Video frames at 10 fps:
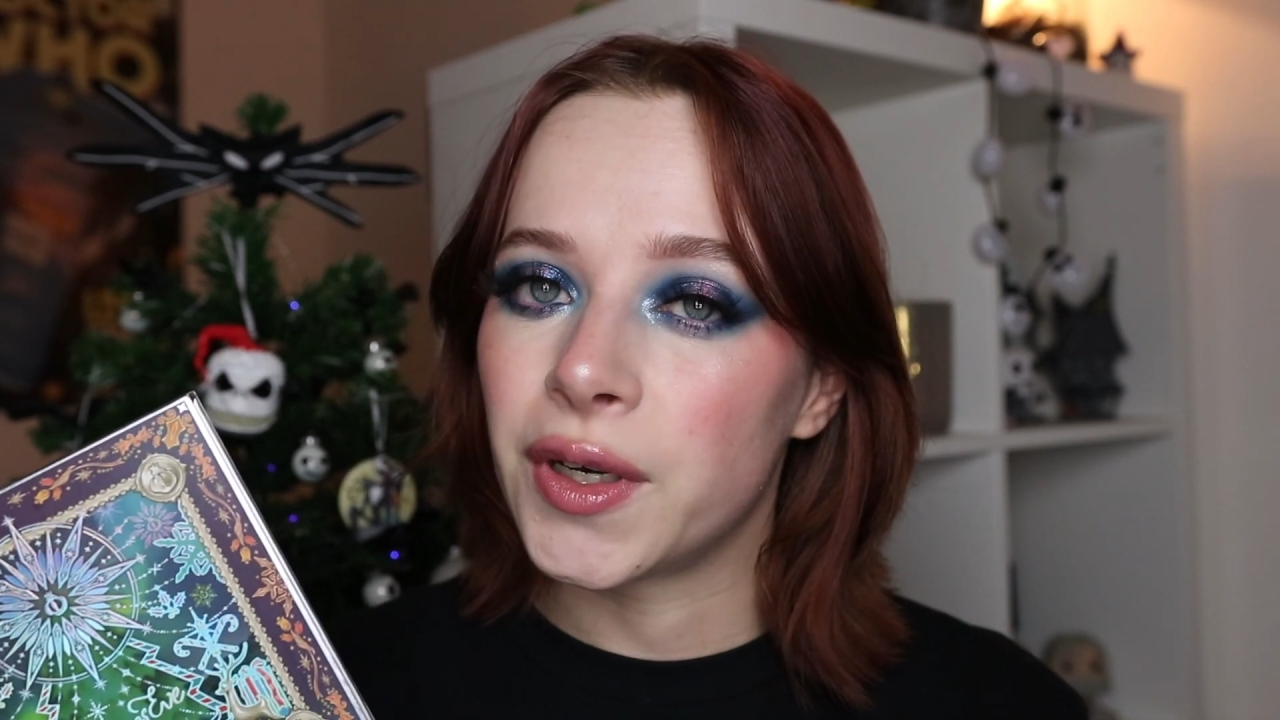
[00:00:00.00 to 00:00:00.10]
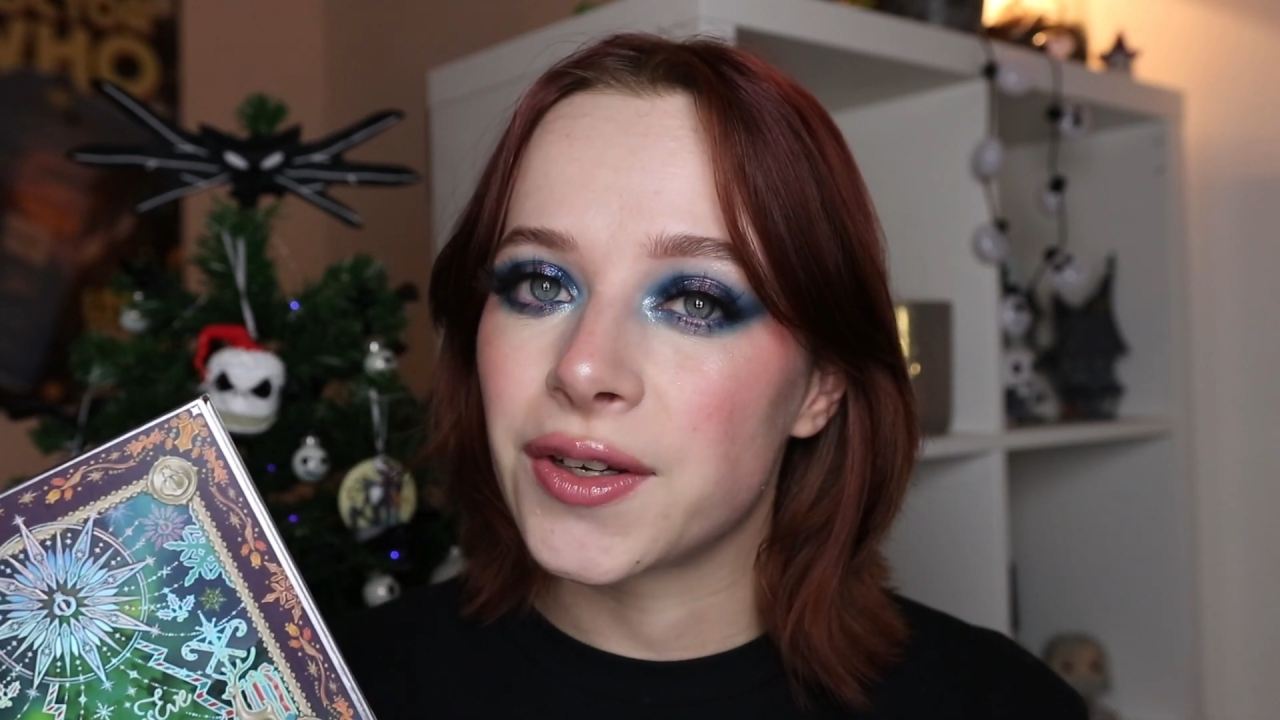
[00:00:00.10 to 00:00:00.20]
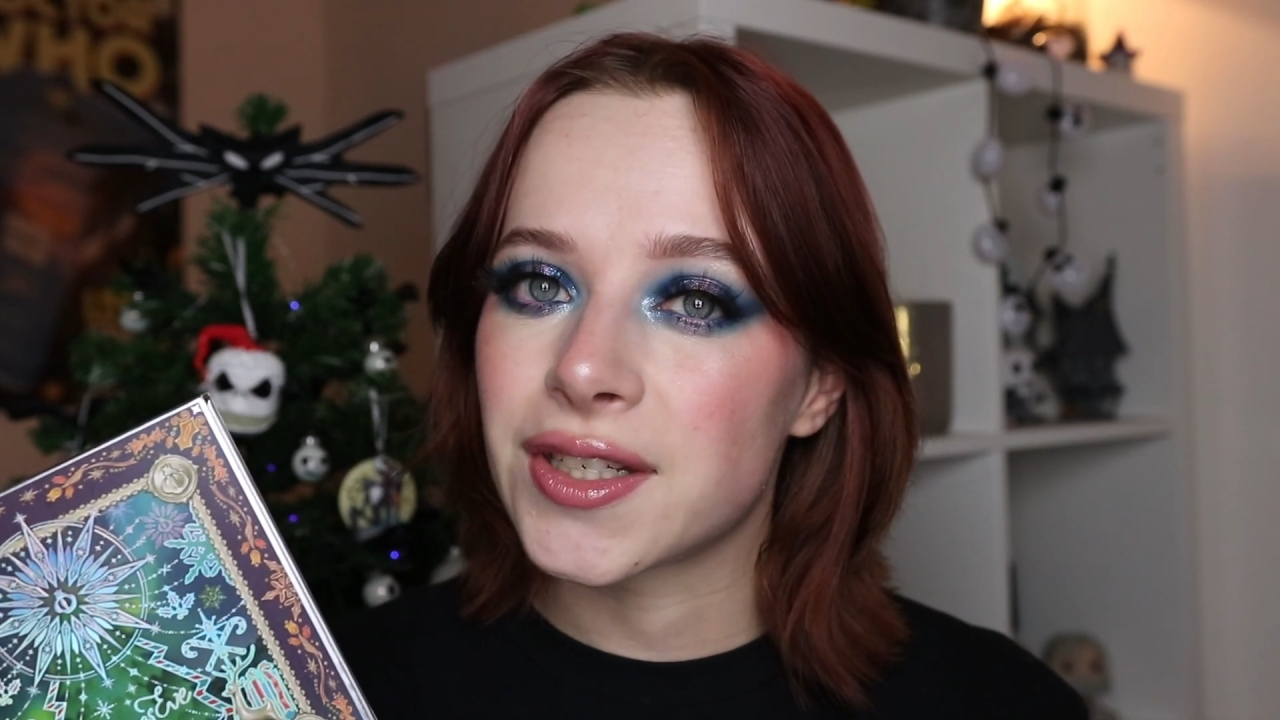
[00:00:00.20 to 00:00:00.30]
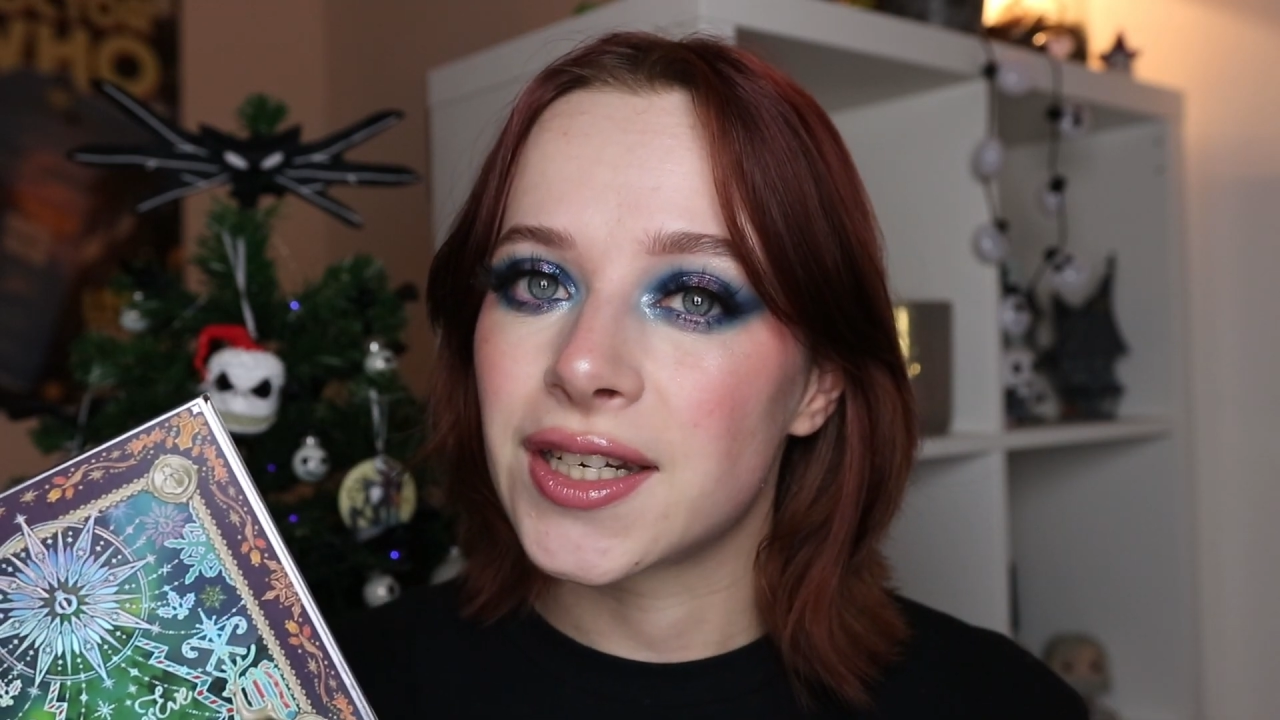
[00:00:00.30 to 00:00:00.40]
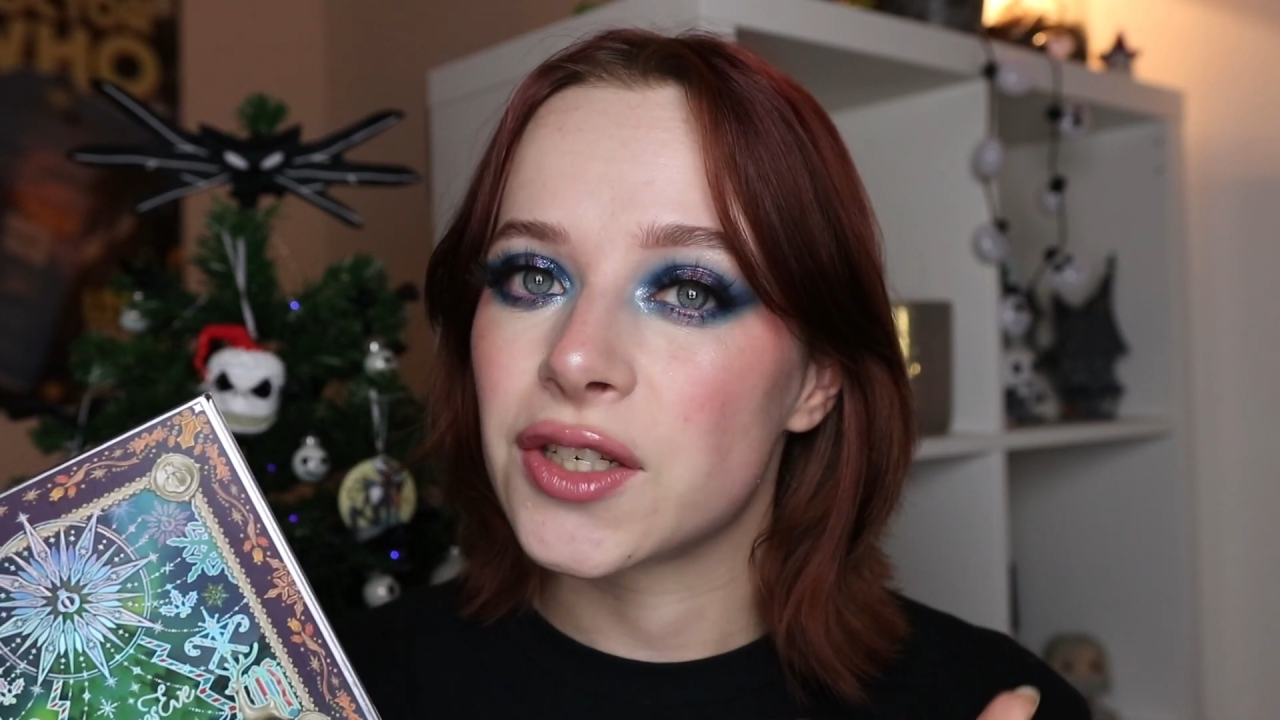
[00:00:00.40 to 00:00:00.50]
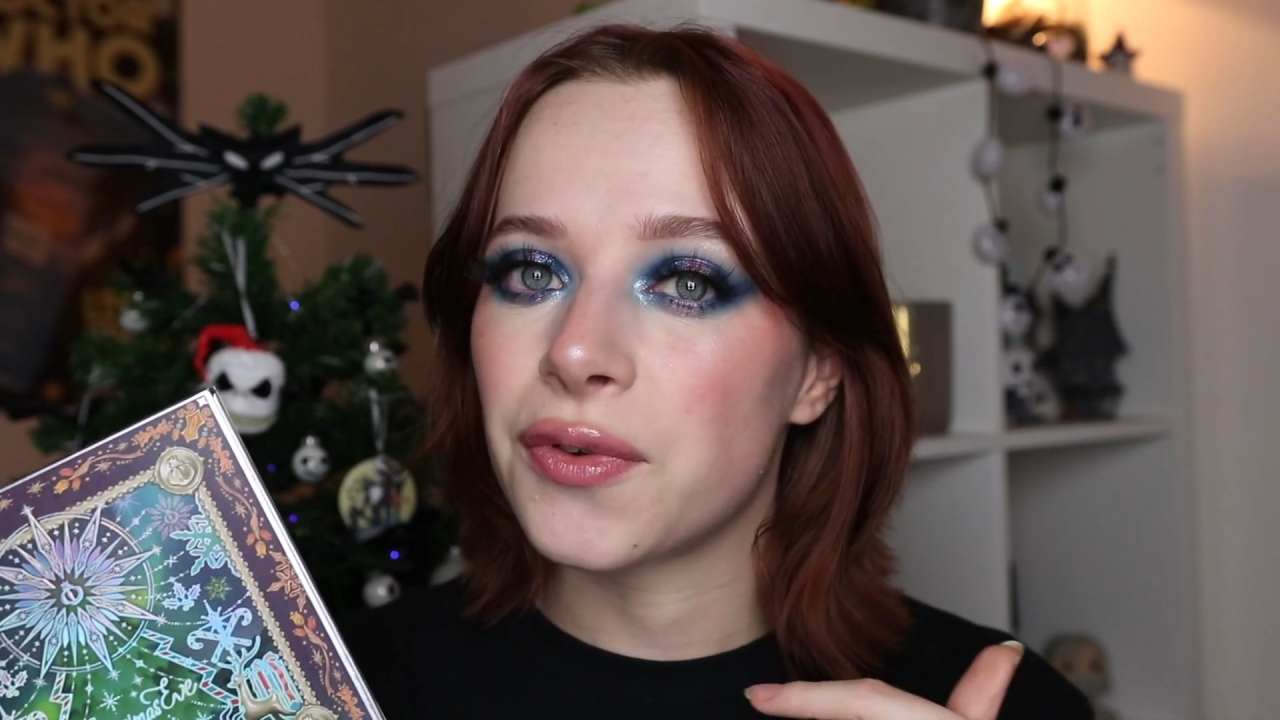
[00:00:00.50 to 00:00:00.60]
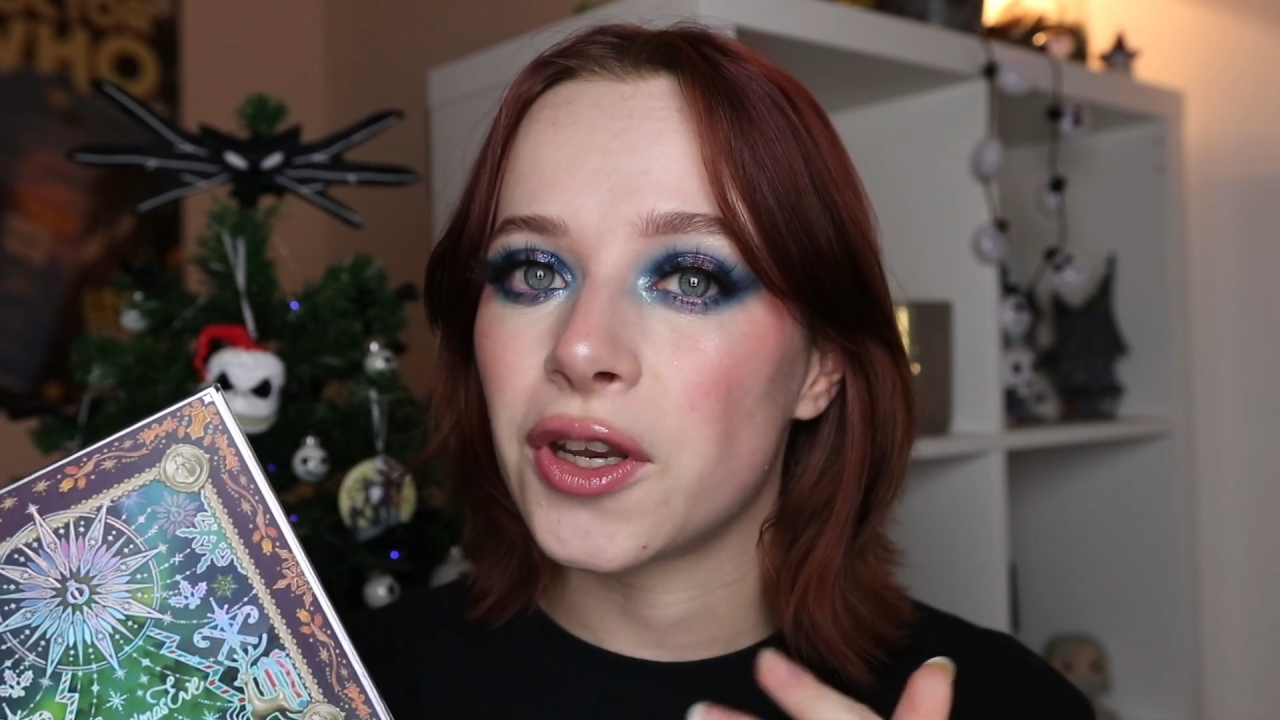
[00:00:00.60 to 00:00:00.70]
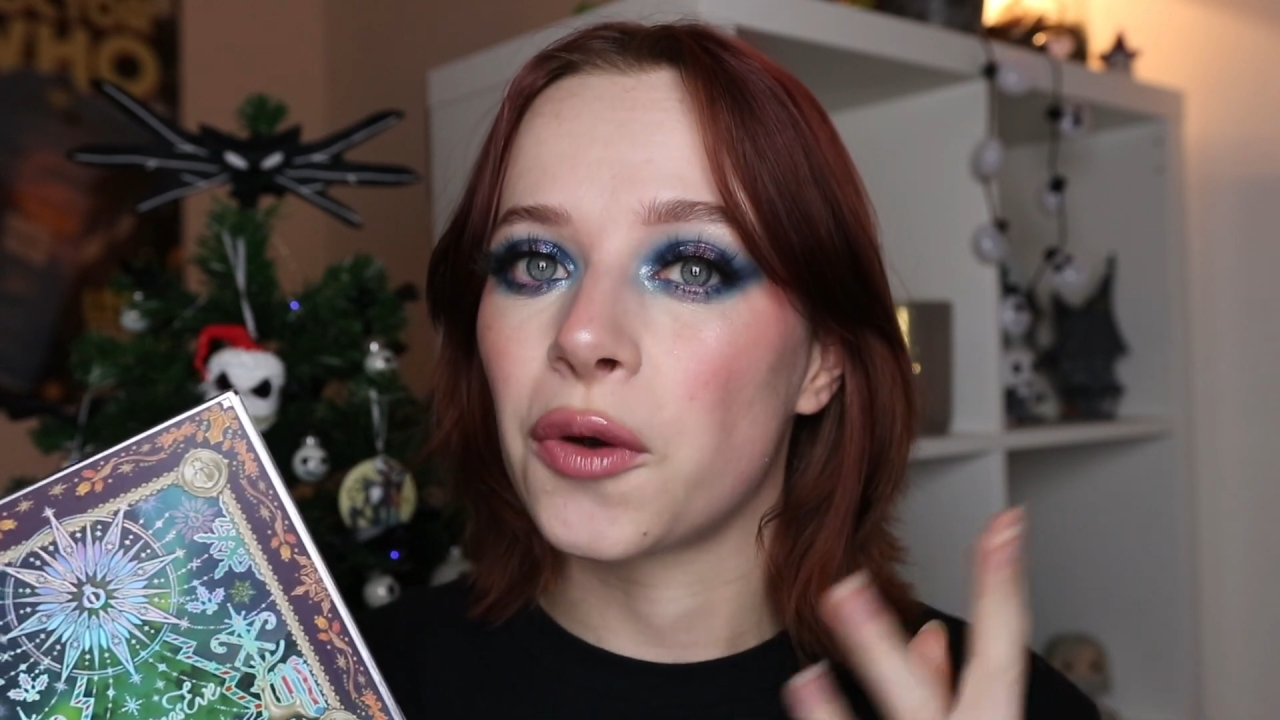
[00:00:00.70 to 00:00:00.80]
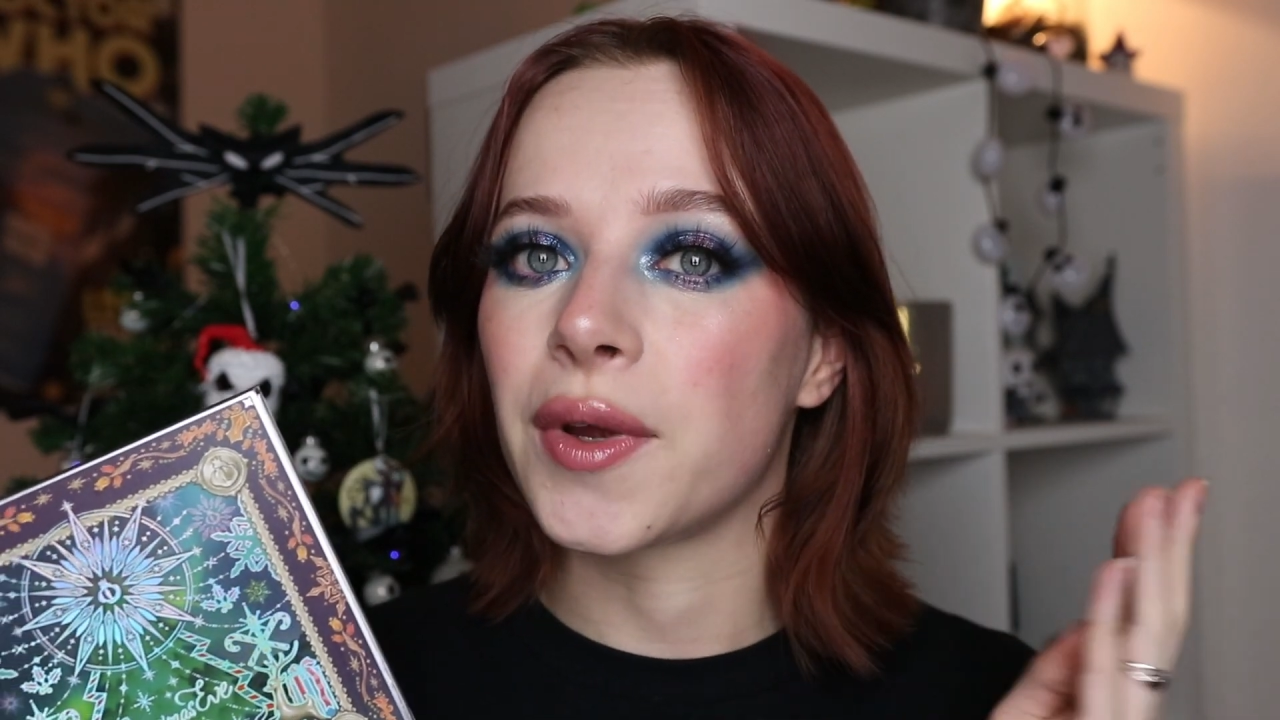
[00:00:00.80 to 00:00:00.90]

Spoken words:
looks in this video,